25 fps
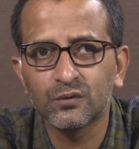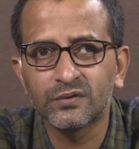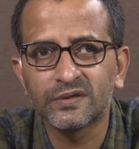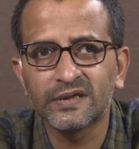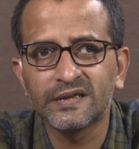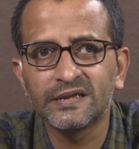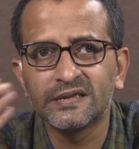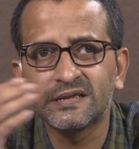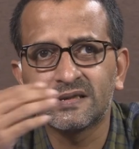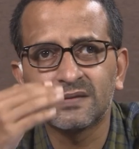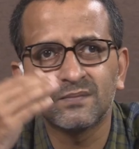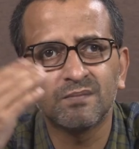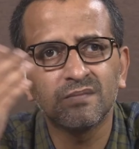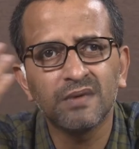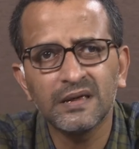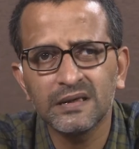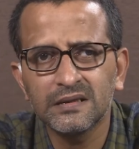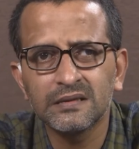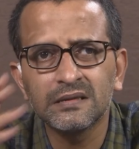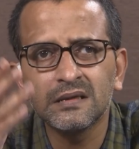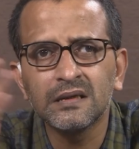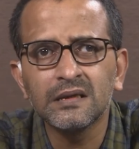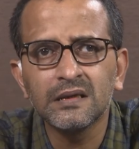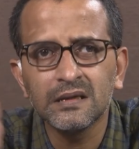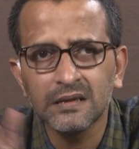monotheism
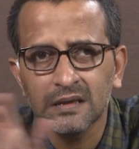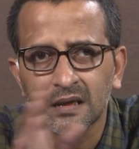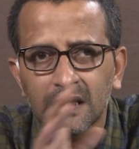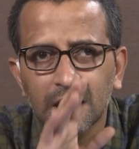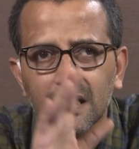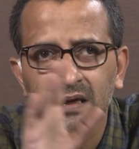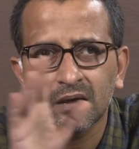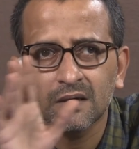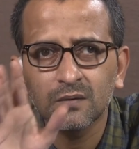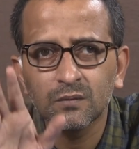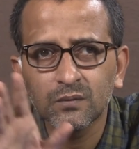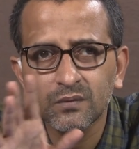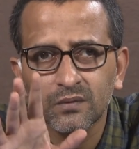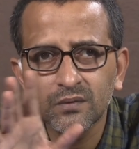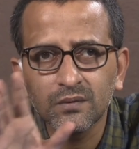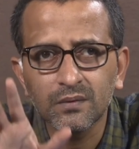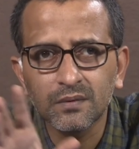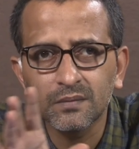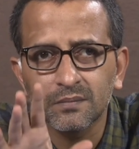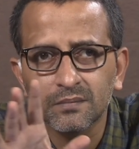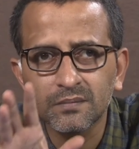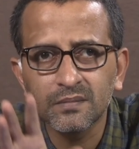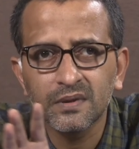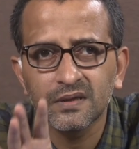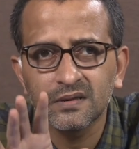and
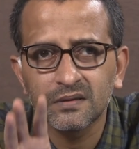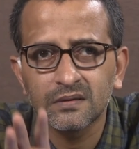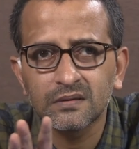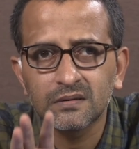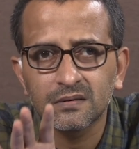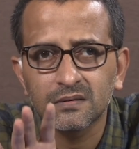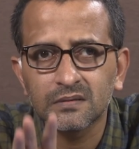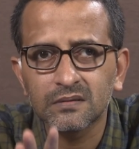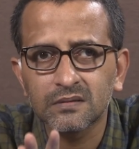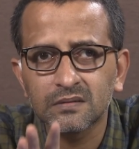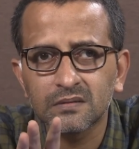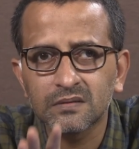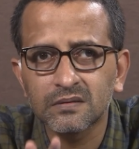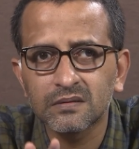but